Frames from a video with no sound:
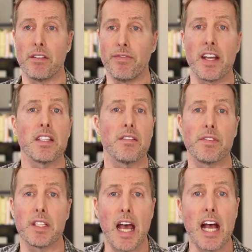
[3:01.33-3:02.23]
defensive
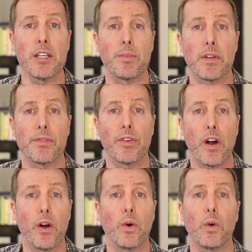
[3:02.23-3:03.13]
detachment for
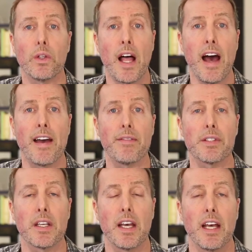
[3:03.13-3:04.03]
our whole
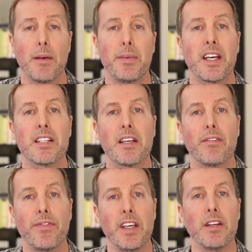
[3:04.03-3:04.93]
lives because
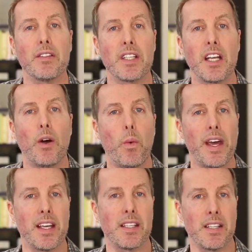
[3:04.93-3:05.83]
it feels in a
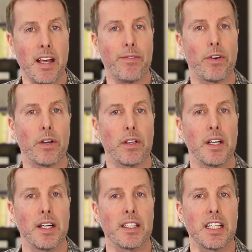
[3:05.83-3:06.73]
way safer
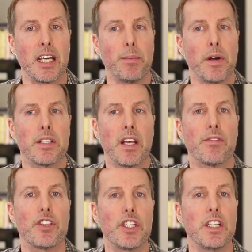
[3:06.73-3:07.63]
to keep
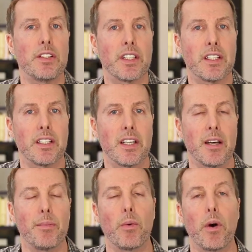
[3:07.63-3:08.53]
ourselves shielded.
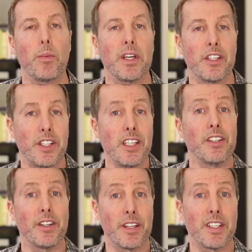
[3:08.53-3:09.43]
But when we
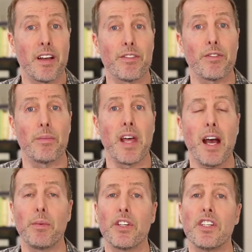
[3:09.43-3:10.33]
shield ourselves from
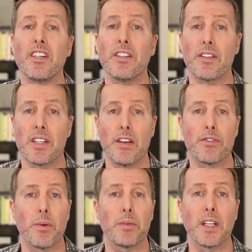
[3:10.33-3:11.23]
that, we shield ourselves
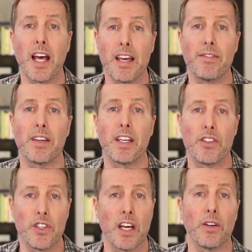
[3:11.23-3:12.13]
from life in
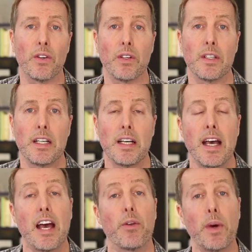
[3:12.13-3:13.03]
general.
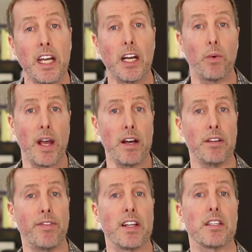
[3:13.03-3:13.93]
And the way to get around
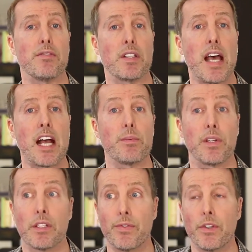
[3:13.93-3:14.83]
defensive
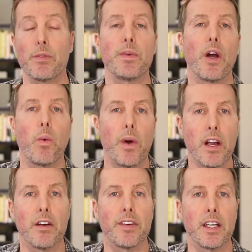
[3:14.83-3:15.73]
detachment is first be
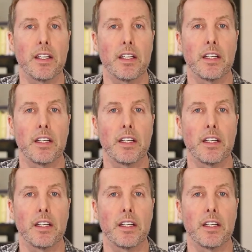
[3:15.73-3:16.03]
aware of it.